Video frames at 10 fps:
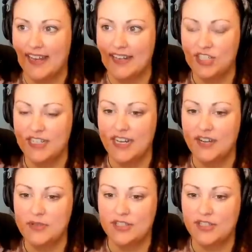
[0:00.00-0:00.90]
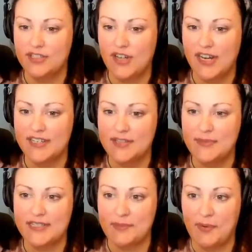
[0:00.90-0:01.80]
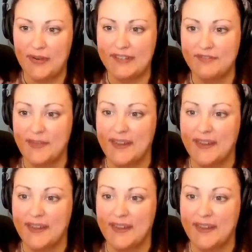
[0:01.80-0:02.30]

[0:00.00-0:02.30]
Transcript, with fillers: And she was just trying to be supportive,